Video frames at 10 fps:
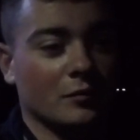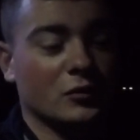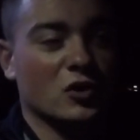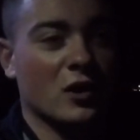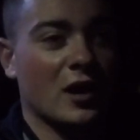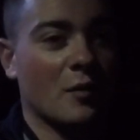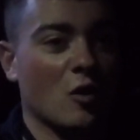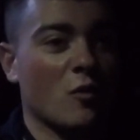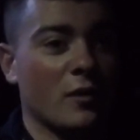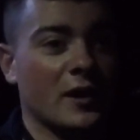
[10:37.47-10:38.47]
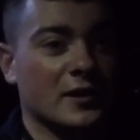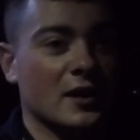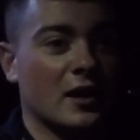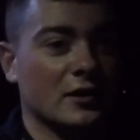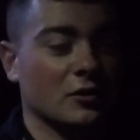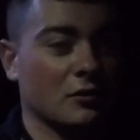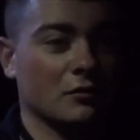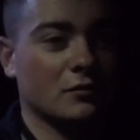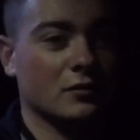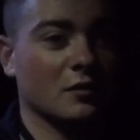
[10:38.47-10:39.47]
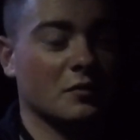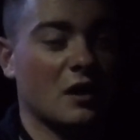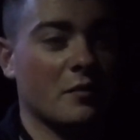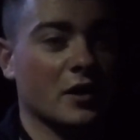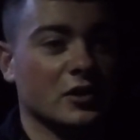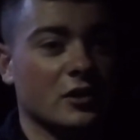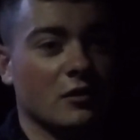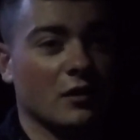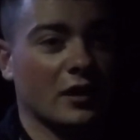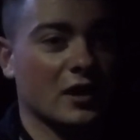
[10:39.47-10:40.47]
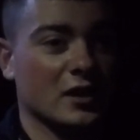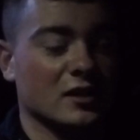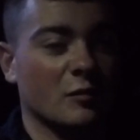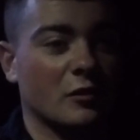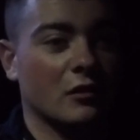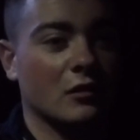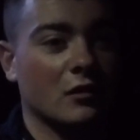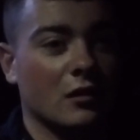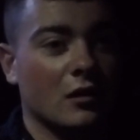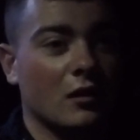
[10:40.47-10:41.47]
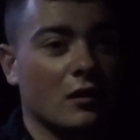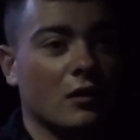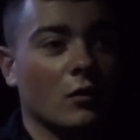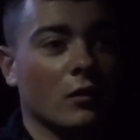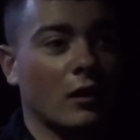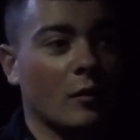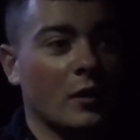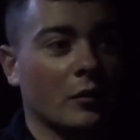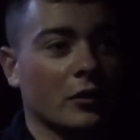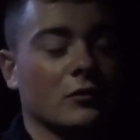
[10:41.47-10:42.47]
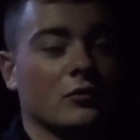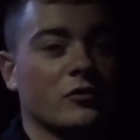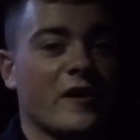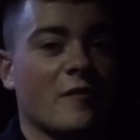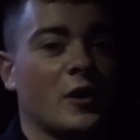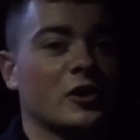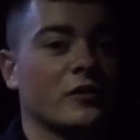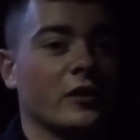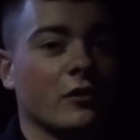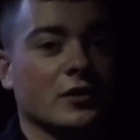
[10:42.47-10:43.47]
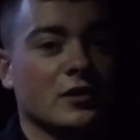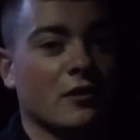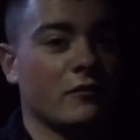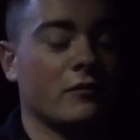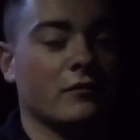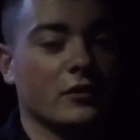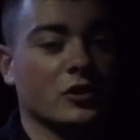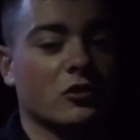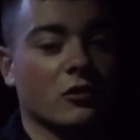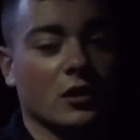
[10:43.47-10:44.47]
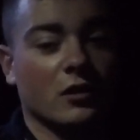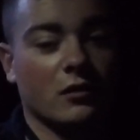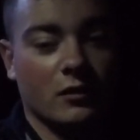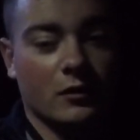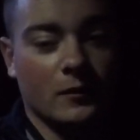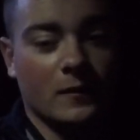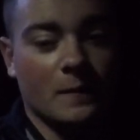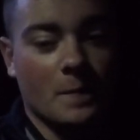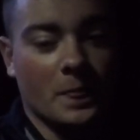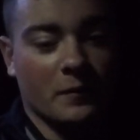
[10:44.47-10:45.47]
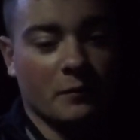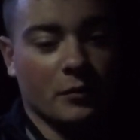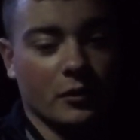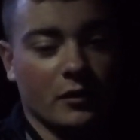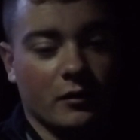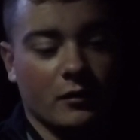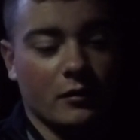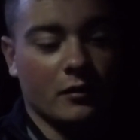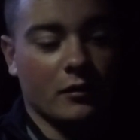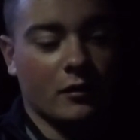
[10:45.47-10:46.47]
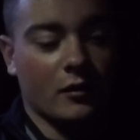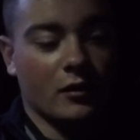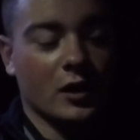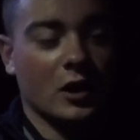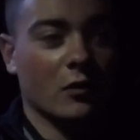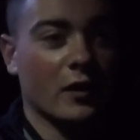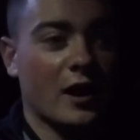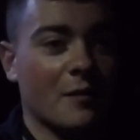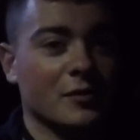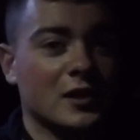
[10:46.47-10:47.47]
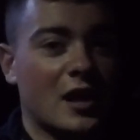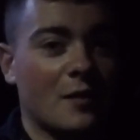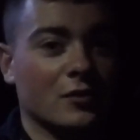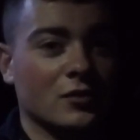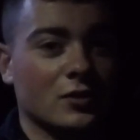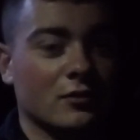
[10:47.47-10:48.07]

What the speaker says: I'm hoping that's not till sometime next year, like next summer, where I'll be able to drive my Chevelle instead of this truck. But you know, what happens happens.